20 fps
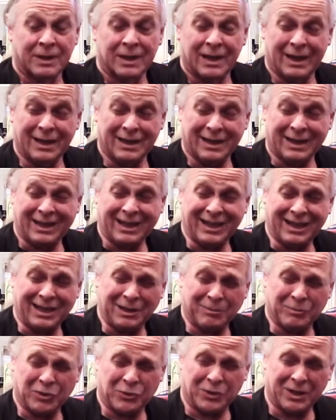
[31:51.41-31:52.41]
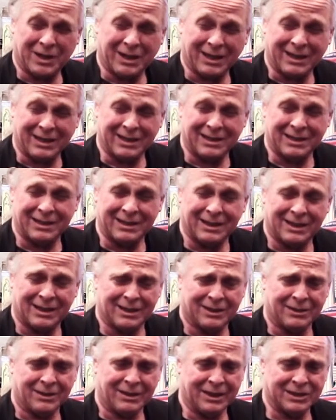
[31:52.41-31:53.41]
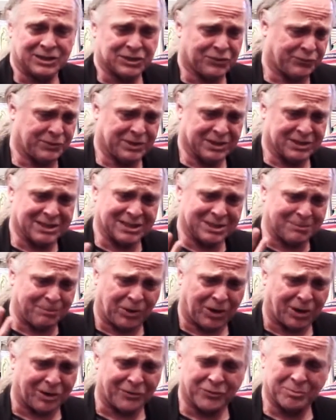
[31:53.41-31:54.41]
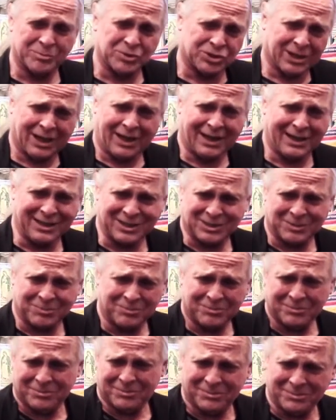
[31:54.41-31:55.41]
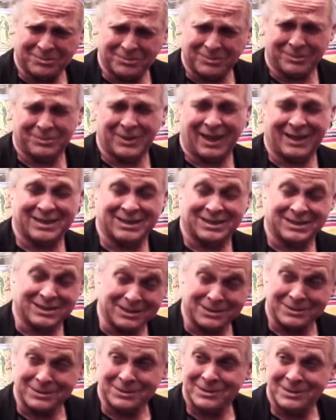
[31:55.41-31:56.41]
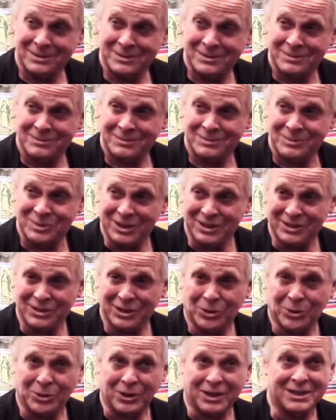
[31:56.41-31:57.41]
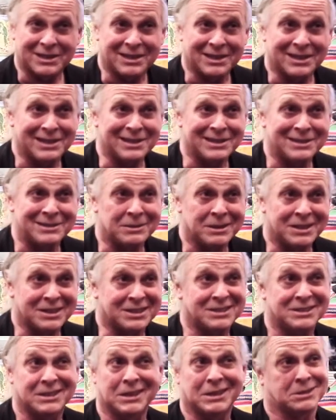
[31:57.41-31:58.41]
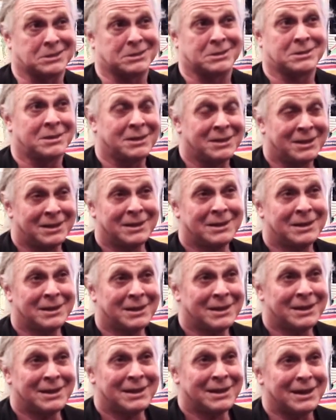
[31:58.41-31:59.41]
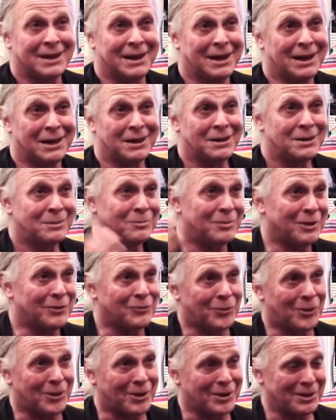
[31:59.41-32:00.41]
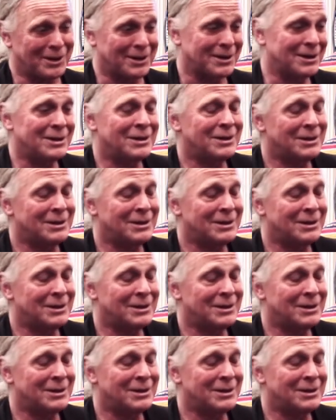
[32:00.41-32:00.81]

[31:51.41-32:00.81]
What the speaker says: And the kidney meridian, this is borrowed from Chinese medicine. Yin yoga didn't exist before the